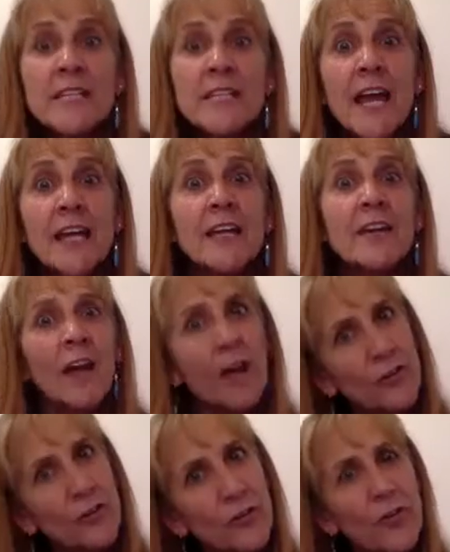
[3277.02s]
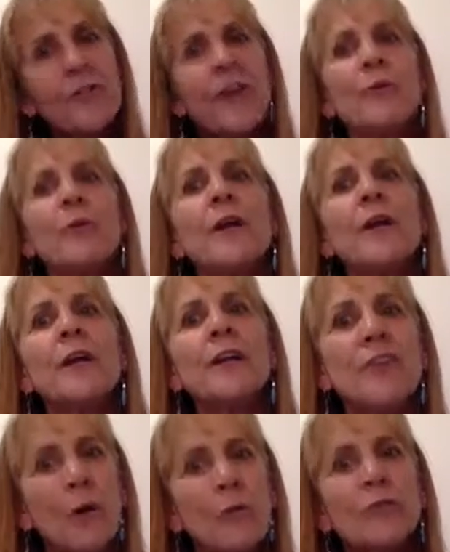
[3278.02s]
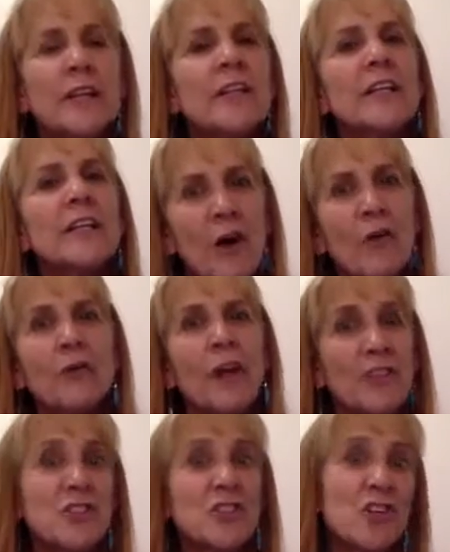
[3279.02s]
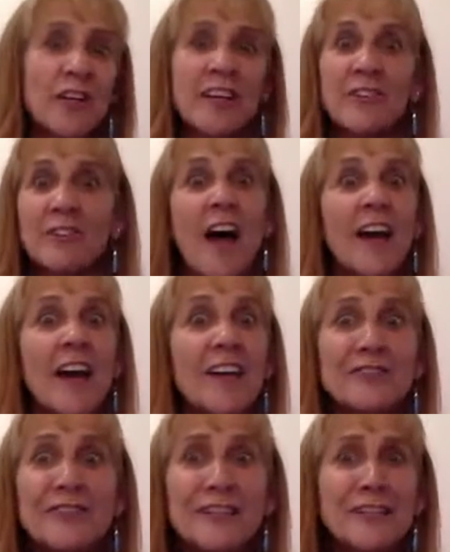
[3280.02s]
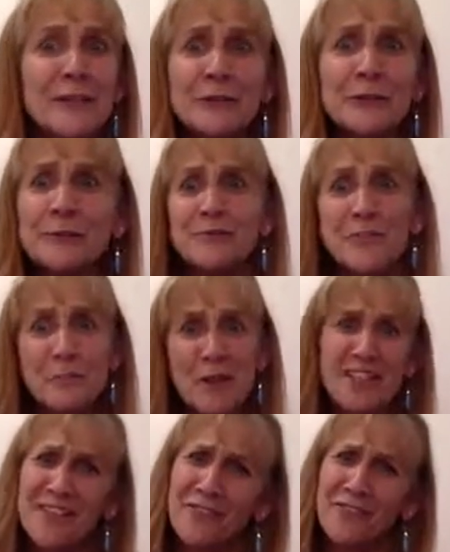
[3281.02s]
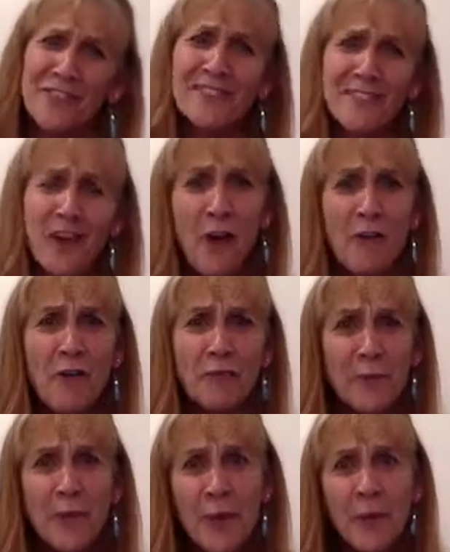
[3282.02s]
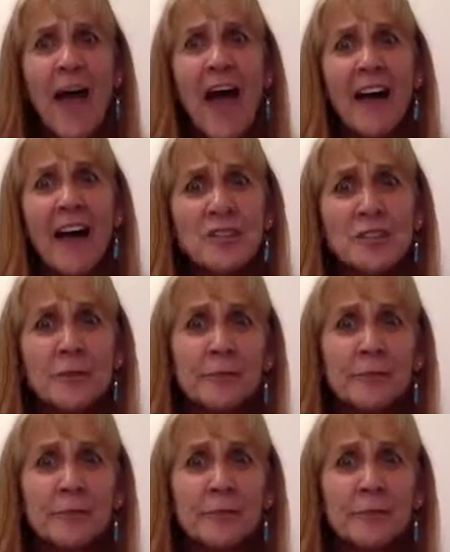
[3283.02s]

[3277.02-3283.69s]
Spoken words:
imitate it so that they really don't feel alone on the journey of life, especially if it's a rough patch.